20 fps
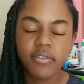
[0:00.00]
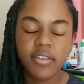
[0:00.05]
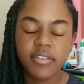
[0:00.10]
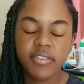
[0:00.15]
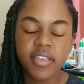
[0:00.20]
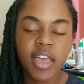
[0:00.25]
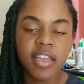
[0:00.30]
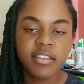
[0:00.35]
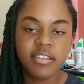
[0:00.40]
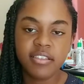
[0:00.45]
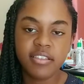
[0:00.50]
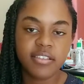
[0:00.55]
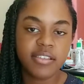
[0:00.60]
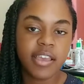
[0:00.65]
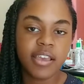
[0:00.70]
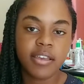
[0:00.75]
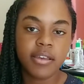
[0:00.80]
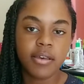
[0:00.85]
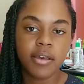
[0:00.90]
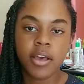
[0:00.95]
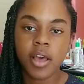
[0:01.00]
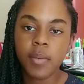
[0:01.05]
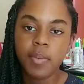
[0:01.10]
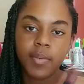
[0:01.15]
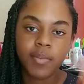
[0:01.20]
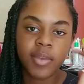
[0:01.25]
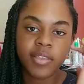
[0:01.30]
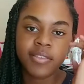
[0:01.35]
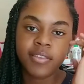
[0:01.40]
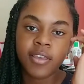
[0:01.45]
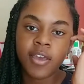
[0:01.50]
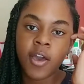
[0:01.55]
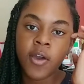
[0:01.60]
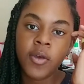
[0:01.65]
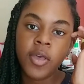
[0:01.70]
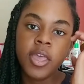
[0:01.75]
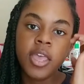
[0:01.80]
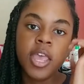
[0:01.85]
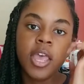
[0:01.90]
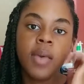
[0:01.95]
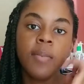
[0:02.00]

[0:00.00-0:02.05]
because I did this like a couple months ago.